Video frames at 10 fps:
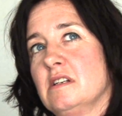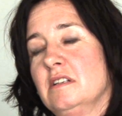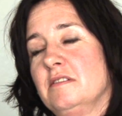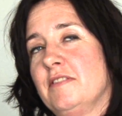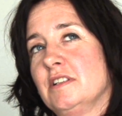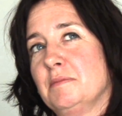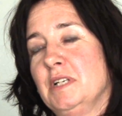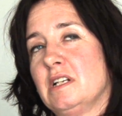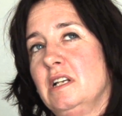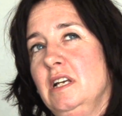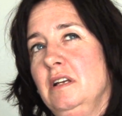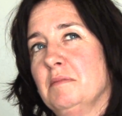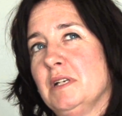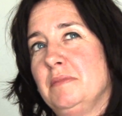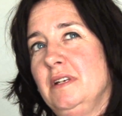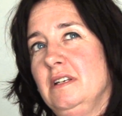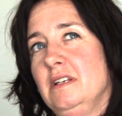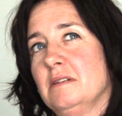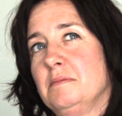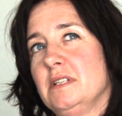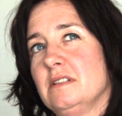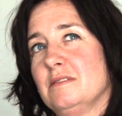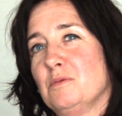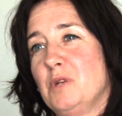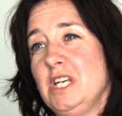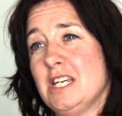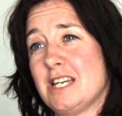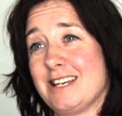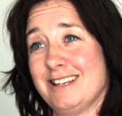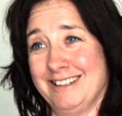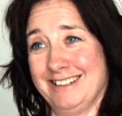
fundamentally maybe a bit weak